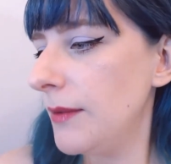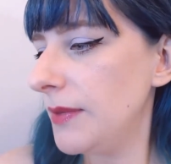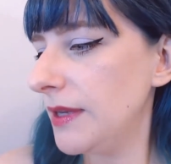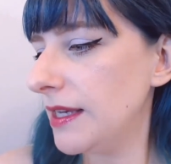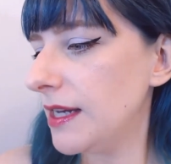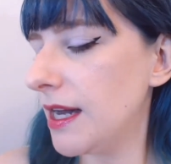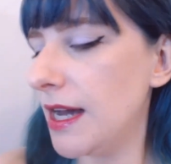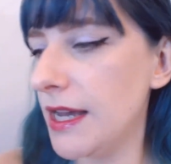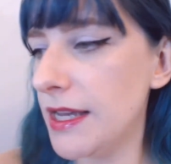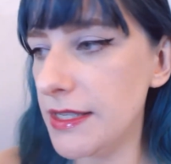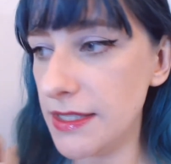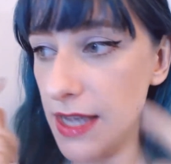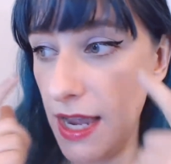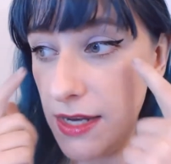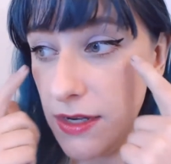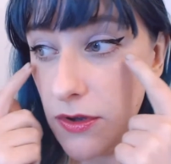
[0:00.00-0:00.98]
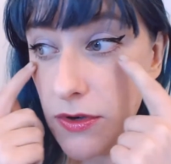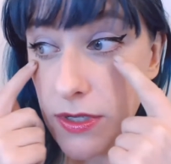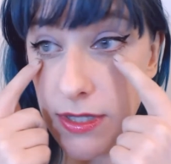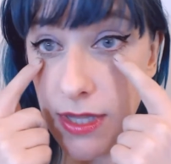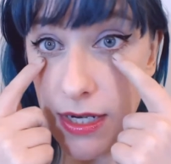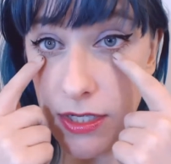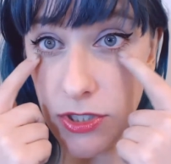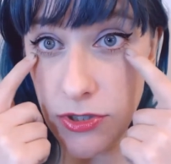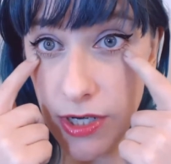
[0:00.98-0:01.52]
because I
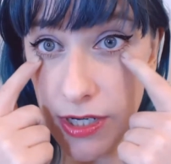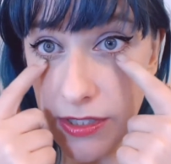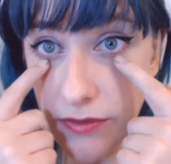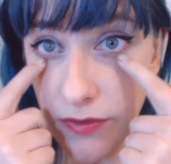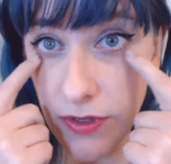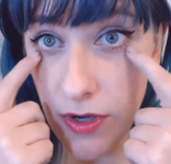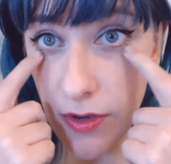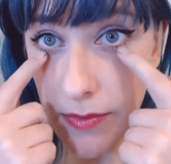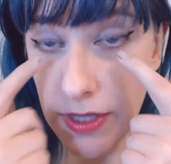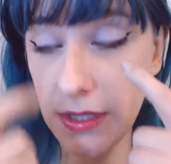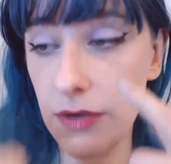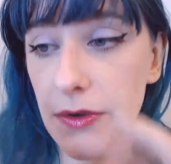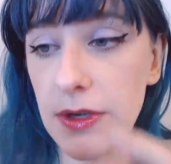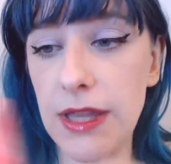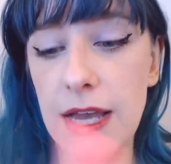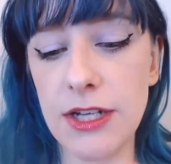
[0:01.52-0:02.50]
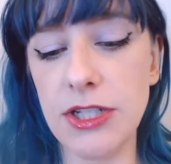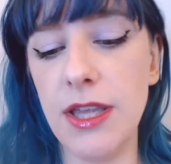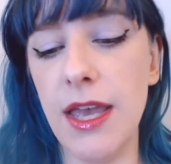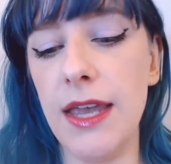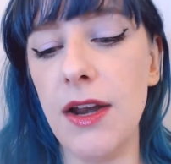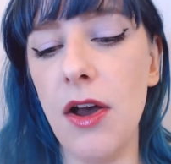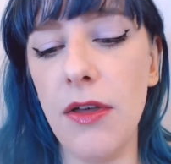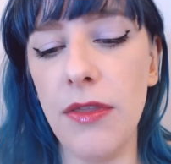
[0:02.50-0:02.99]
noticed that it transferred on my lower lash line,